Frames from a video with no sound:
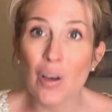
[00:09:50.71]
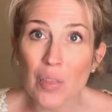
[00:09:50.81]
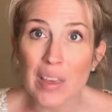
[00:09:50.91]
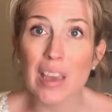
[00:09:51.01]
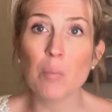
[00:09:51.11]

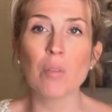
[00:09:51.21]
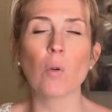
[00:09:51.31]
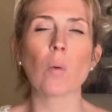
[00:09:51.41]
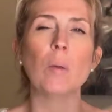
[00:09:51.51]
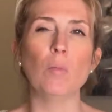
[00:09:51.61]
healthy
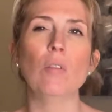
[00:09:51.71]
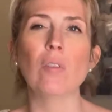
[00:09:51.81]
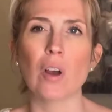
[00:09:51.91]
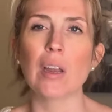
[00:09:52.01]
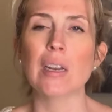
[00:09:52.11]
before we move
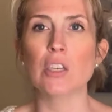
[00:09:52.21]
on